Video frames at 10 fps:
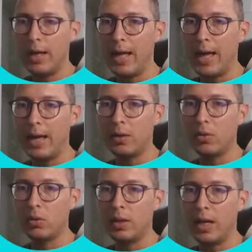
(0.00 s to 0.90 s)
ad
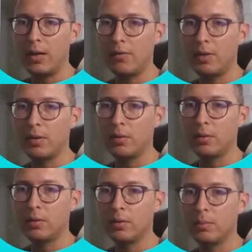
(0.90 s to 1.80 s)
on Laravel
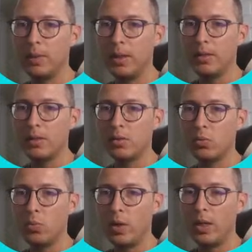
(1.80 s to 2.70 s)
pages
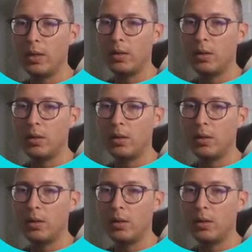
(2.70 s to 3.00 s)
when...